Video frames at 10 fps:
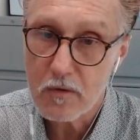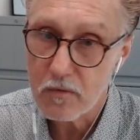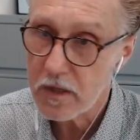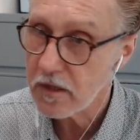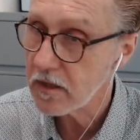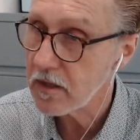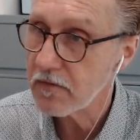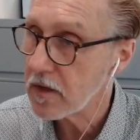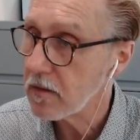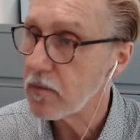with
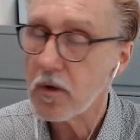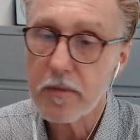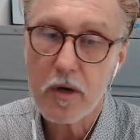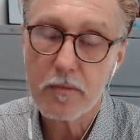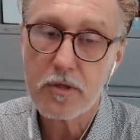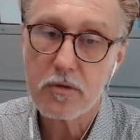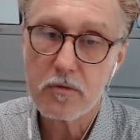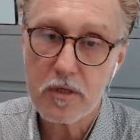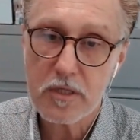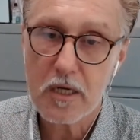different employment
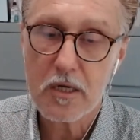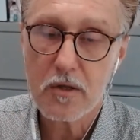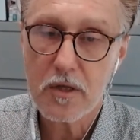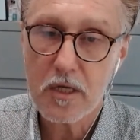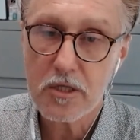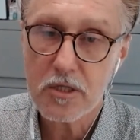opportunities, that kind of thing.